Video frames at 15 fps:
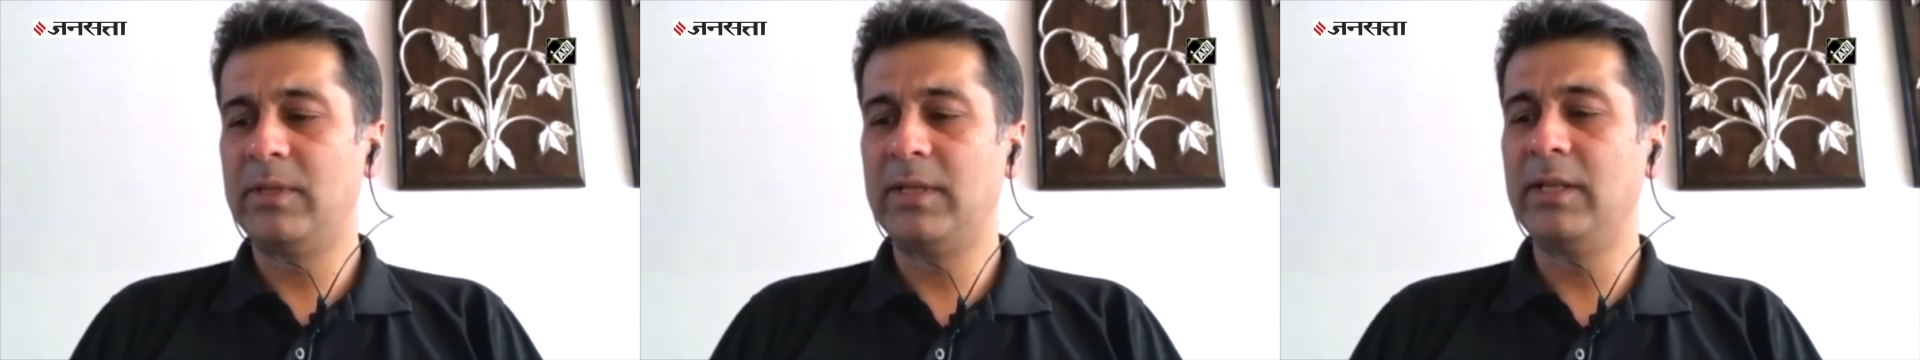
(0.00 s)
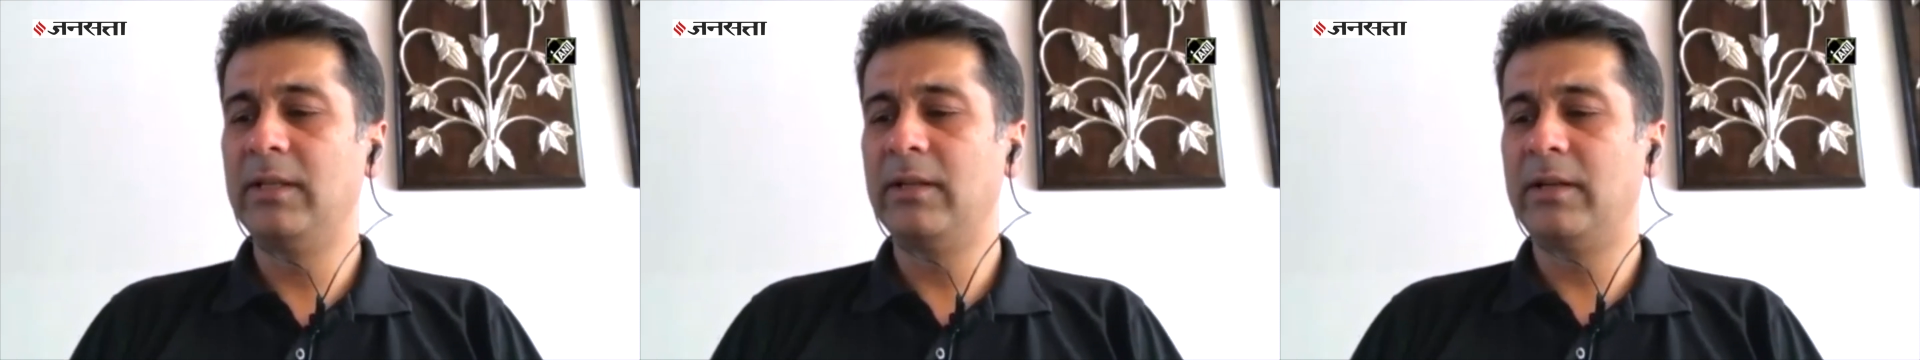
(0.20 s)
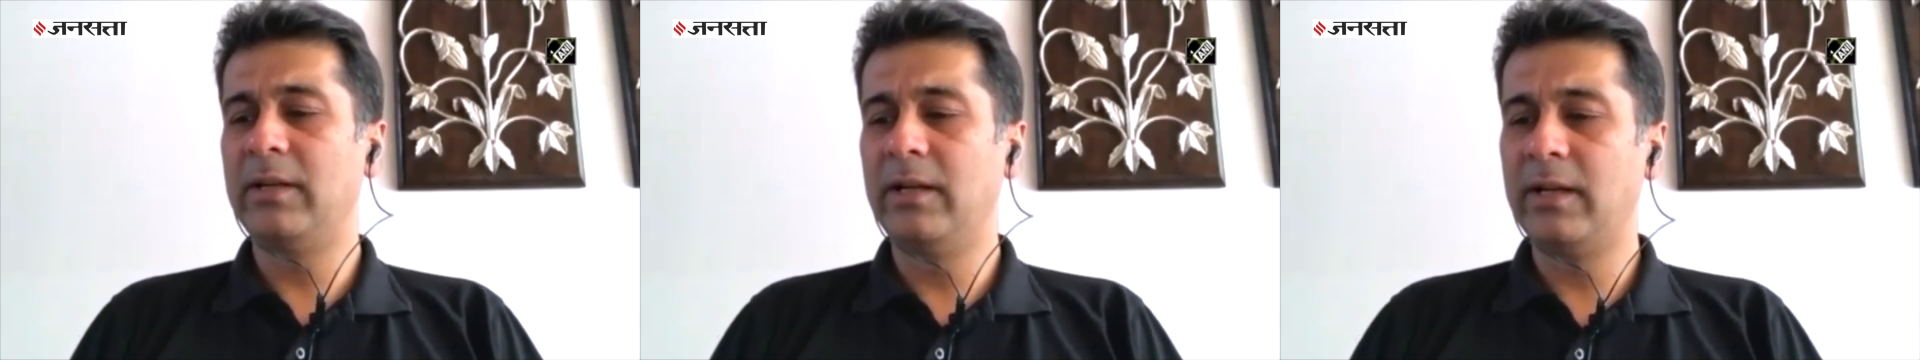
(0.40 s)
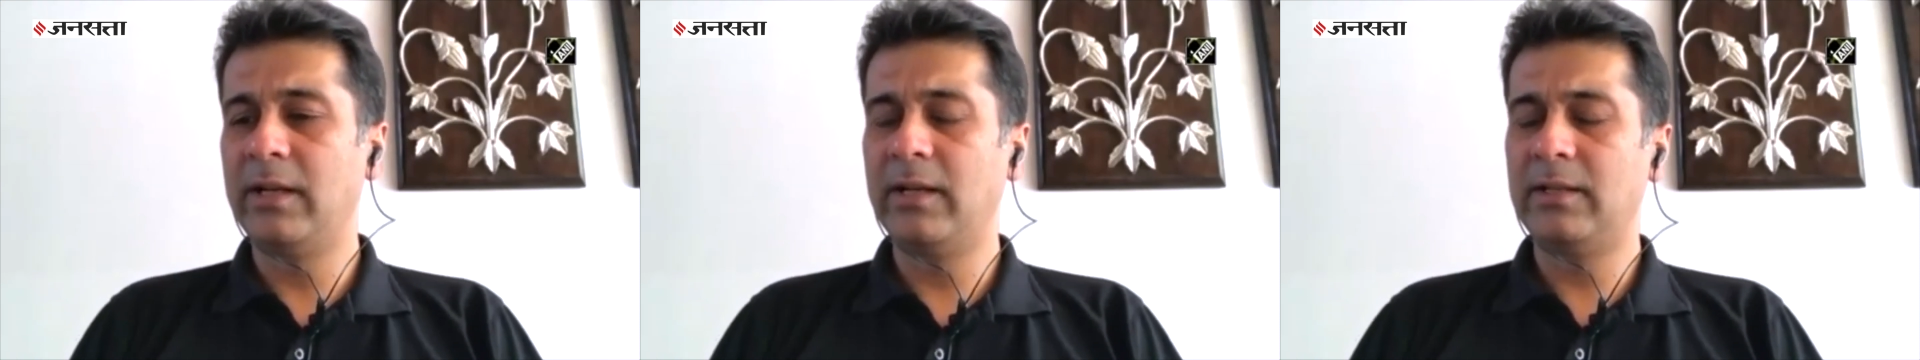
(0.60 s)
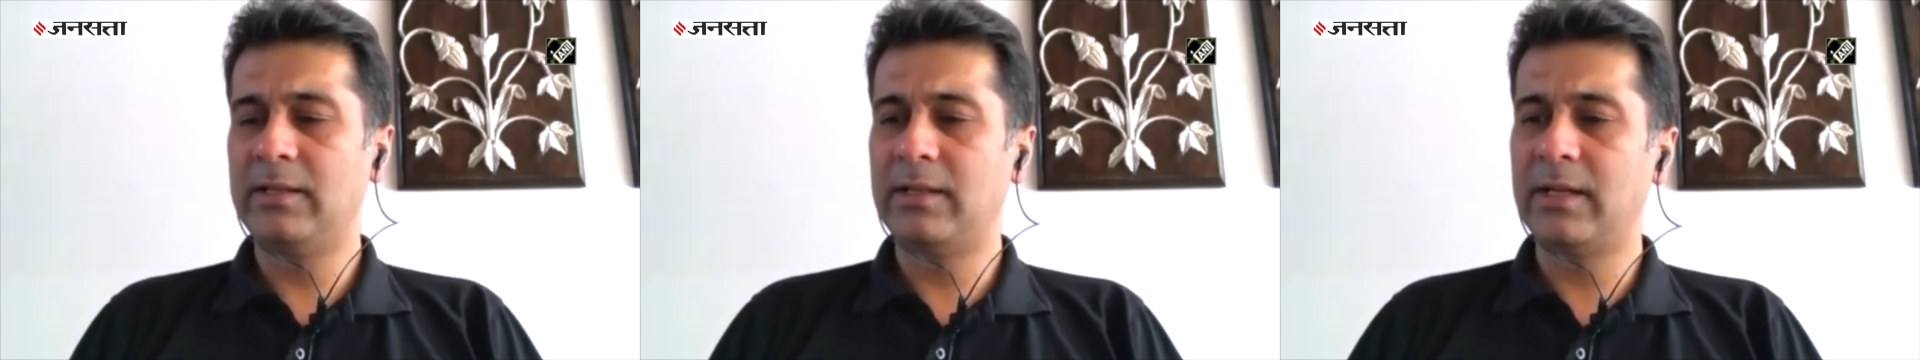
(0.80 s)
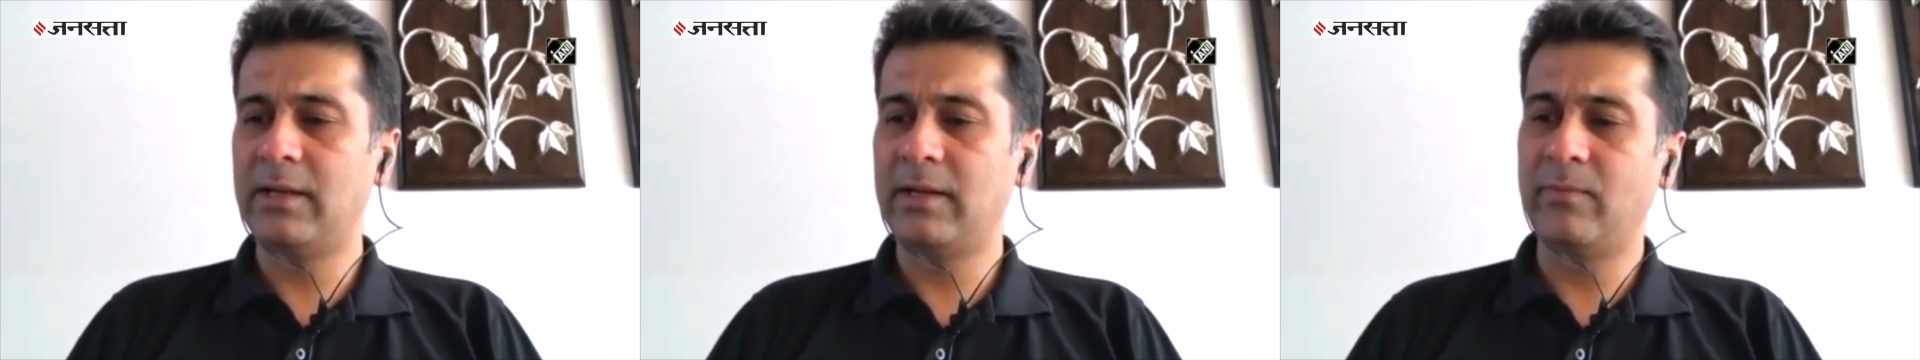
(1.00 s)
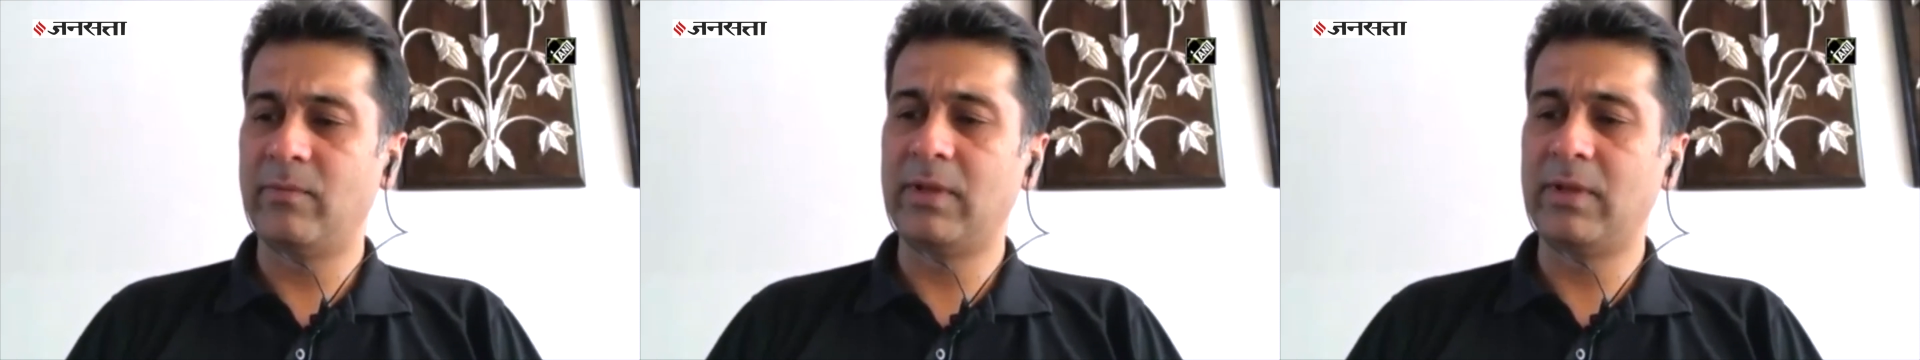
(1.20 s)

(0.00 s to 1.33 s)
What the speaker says: missing the details that